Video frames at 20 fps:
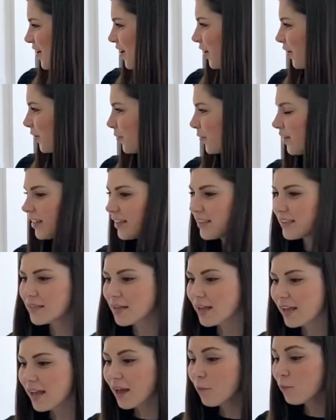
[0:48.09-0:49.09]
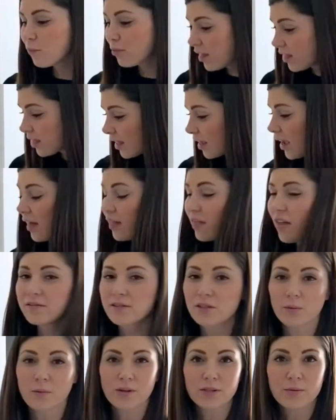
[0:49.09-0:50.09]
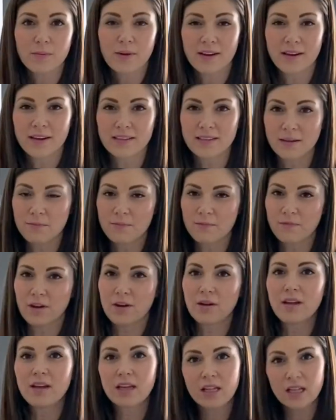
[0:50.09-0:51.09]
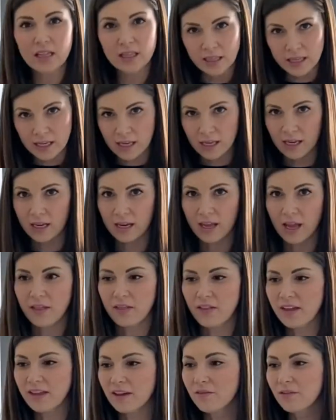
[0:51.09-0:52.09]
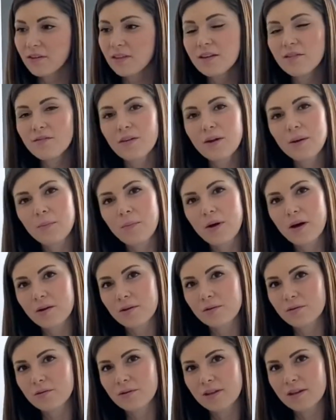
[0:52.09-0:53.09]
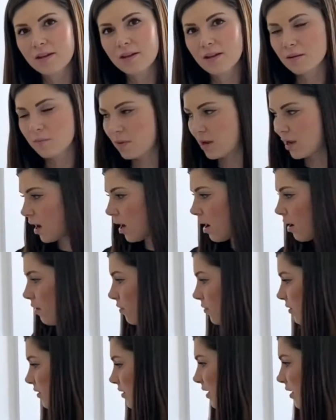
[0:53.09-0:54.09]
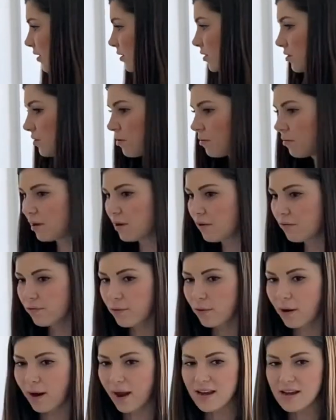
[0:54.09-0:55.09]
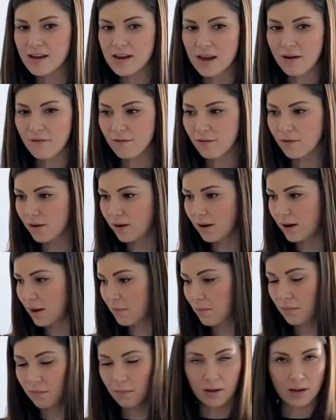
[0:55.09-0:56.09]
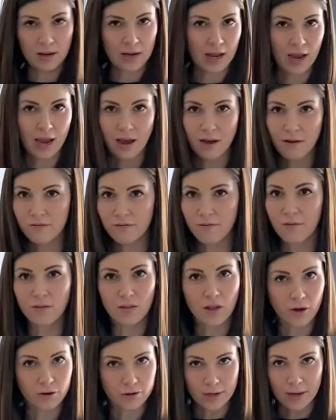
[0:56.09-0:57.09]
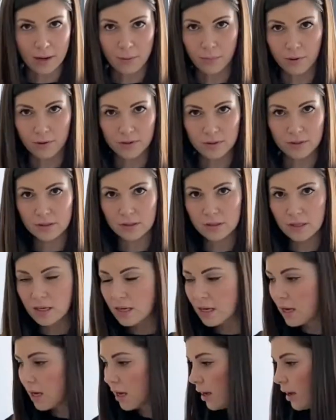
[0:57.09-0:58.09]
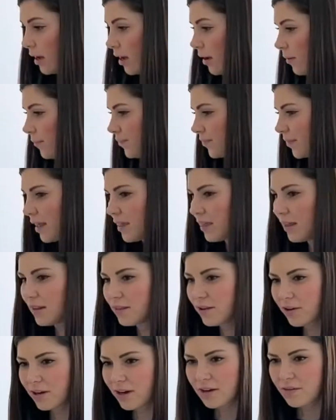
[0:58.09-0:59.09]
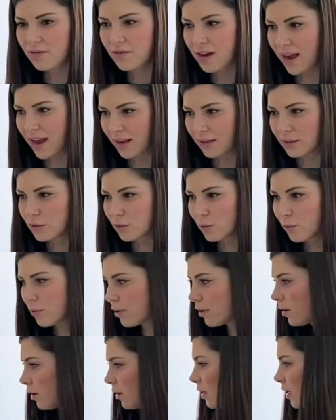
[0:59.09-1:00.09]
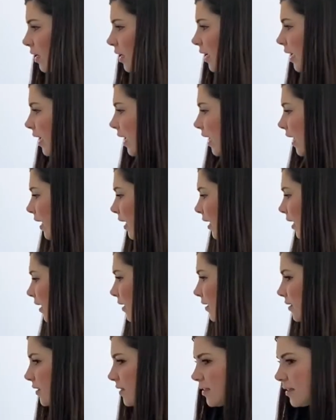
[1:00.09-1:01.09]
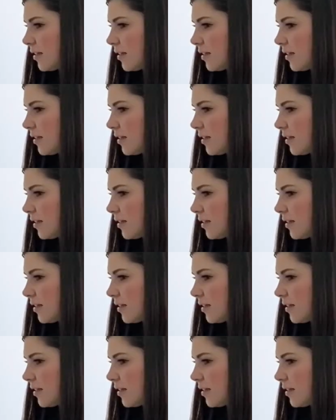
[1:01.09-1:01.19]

Well, the thing I love so much about it is I'm very clean. I like everything very modern looking in my house. And so therefore I never am gonna have laundry hampers. I think they're kind of an eyesore. And